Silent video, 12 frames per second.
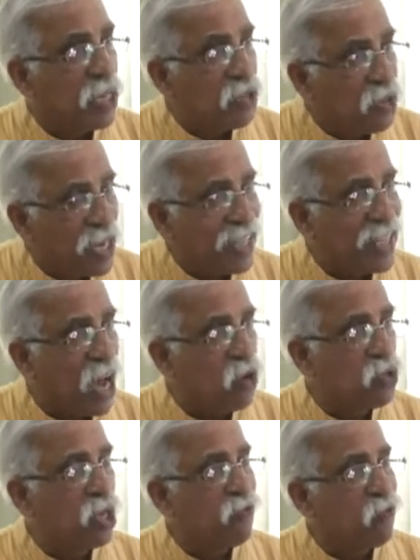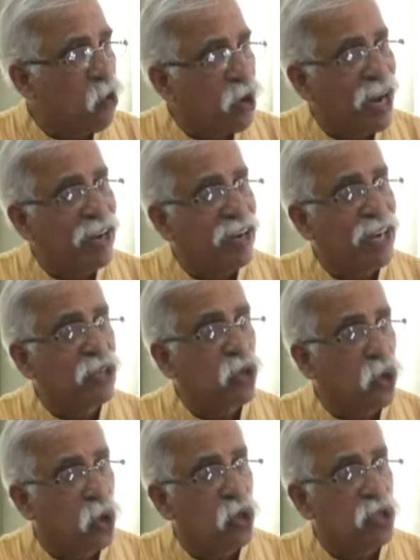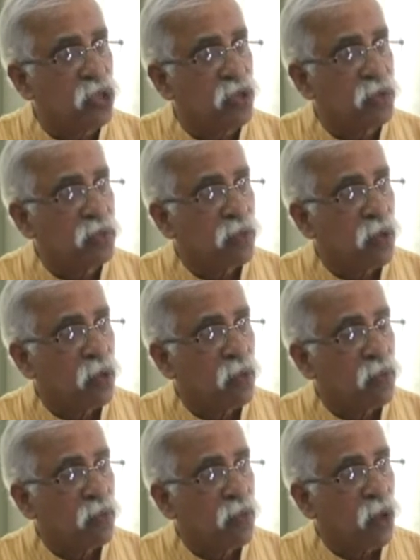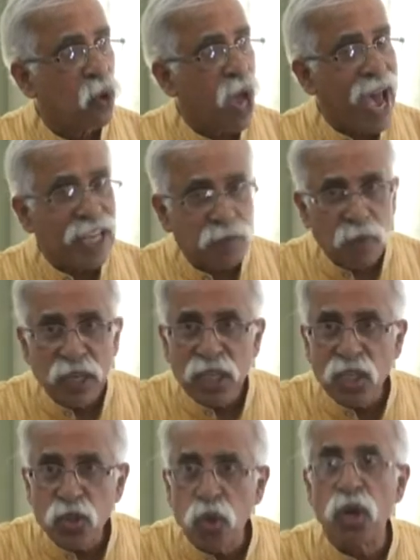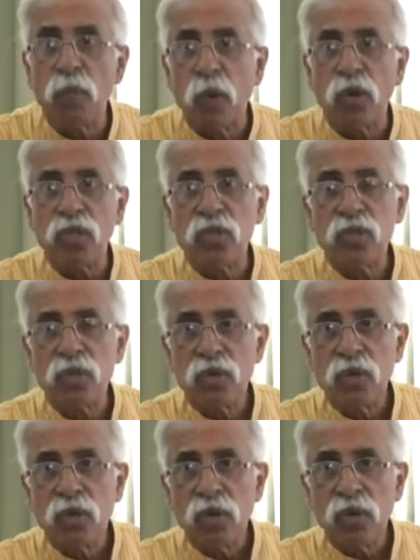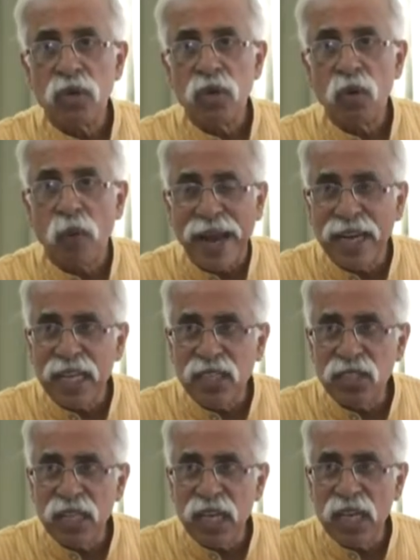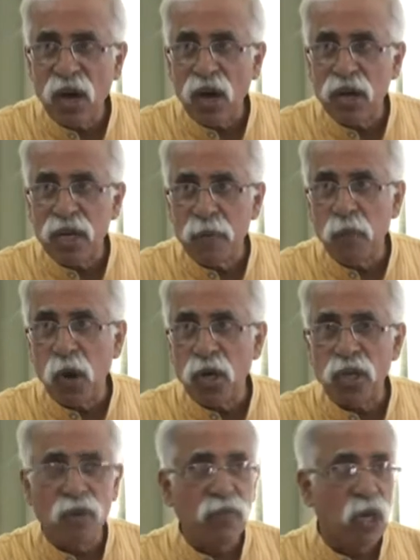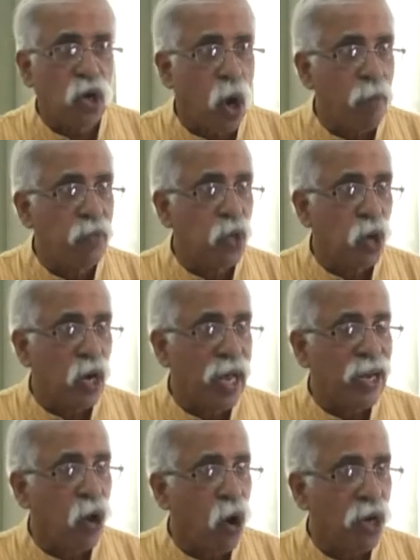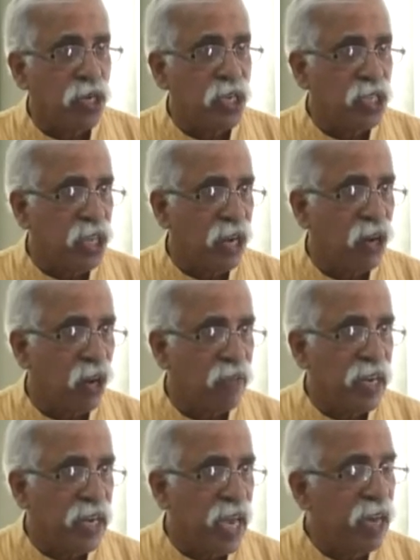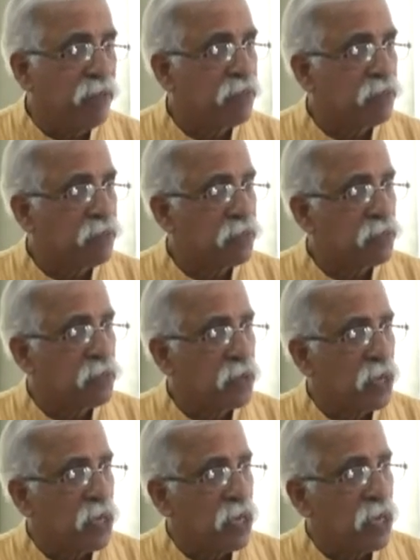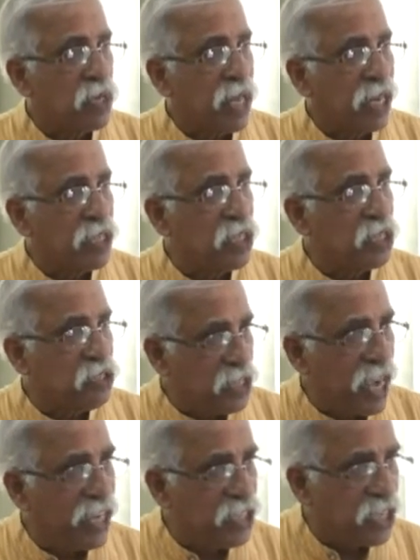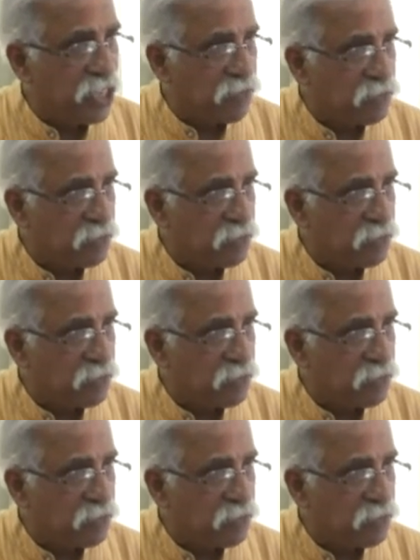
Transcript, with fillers: 3,400 crores as per these two reports. One is the report of the Comptroller and Auditor General of India, that is the CAG,